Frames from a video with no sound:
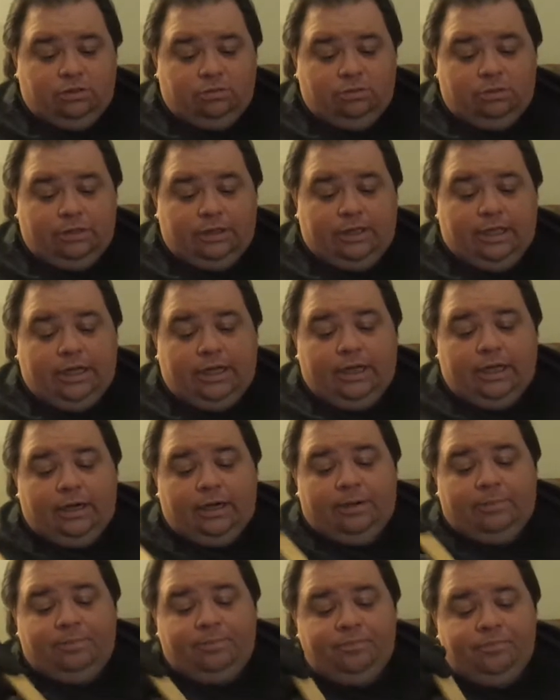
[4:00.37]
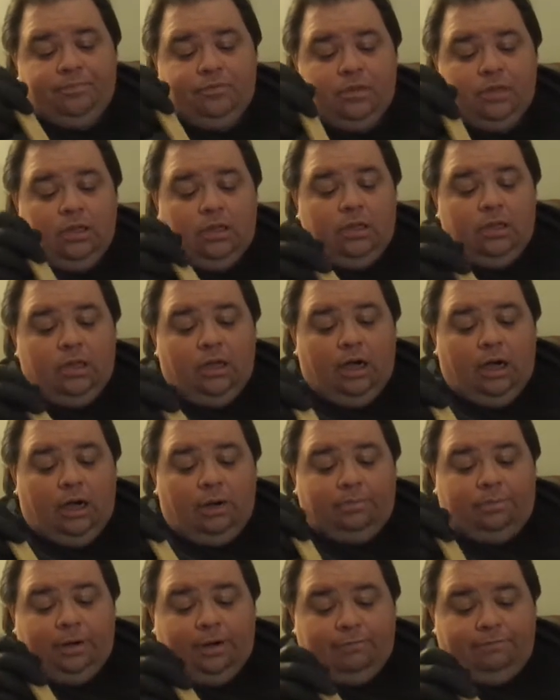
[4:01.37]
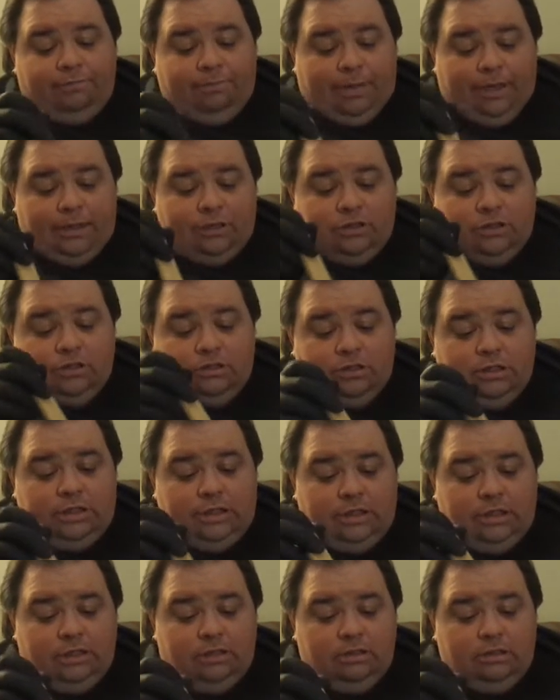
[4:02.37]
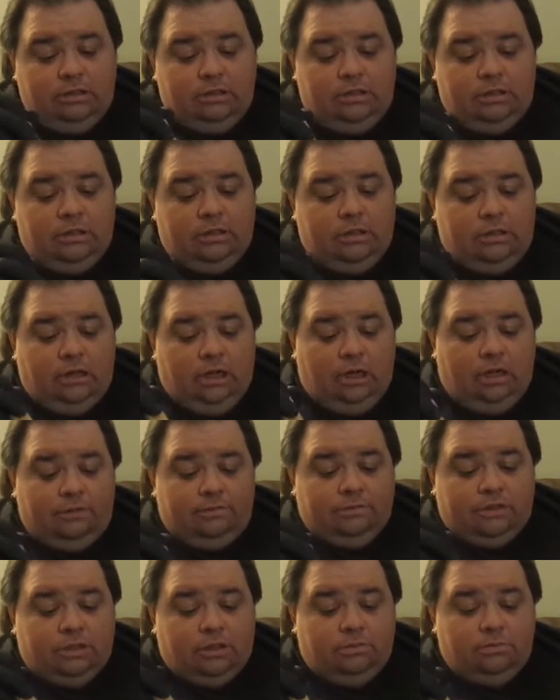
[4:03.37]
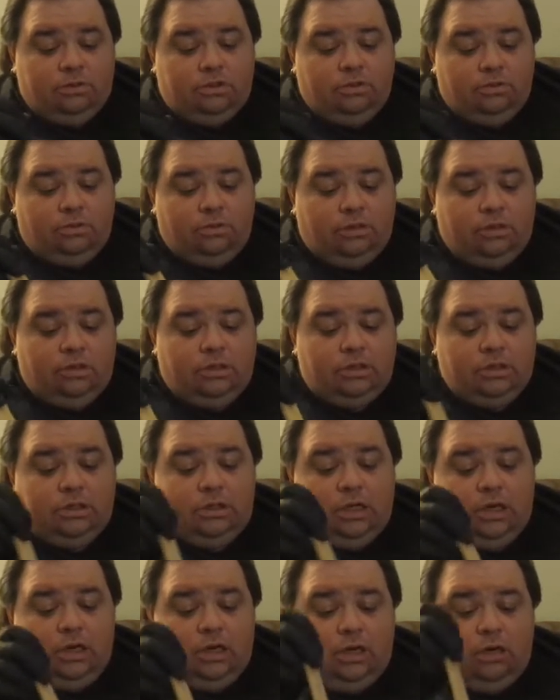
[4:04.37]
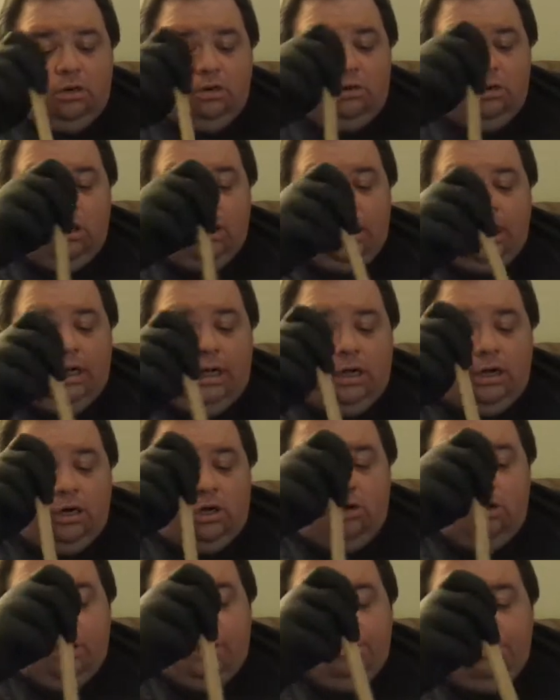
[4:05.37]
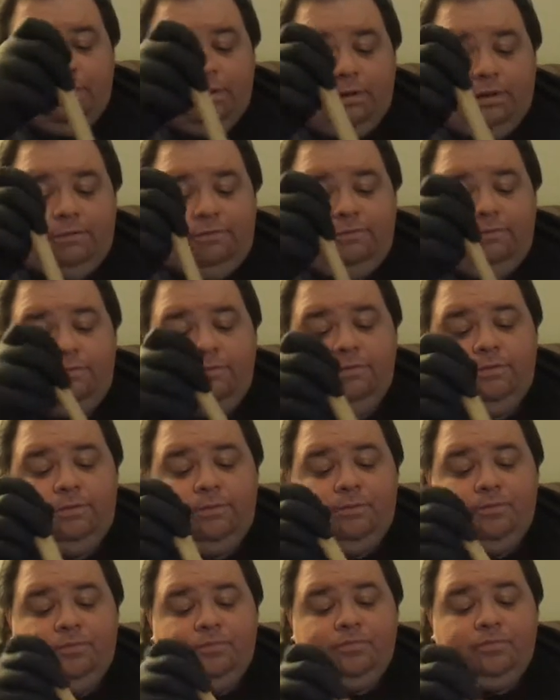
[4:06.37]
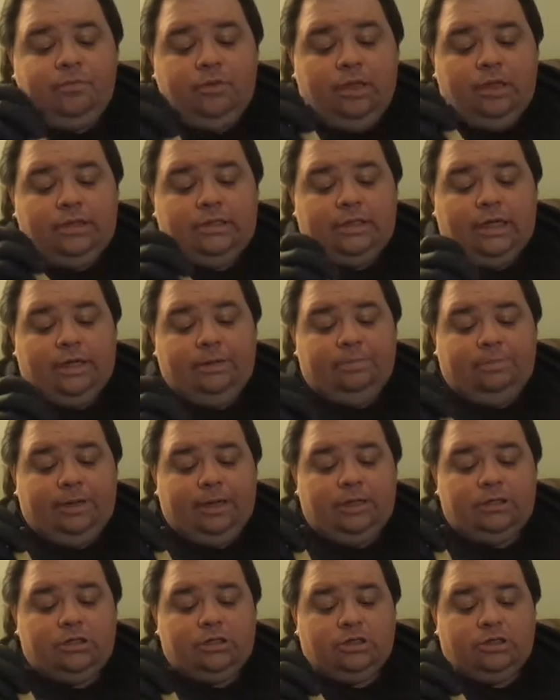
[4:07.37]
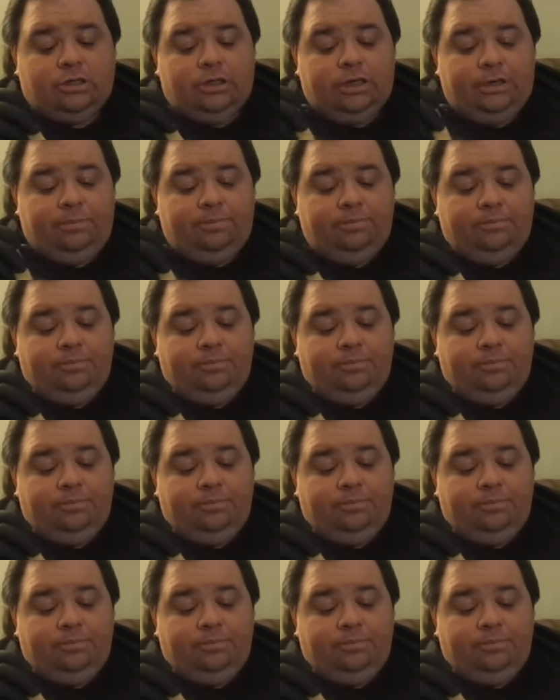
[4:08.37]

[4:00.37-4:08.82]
with a puff pastry of some sort, or a cream puff type pastry.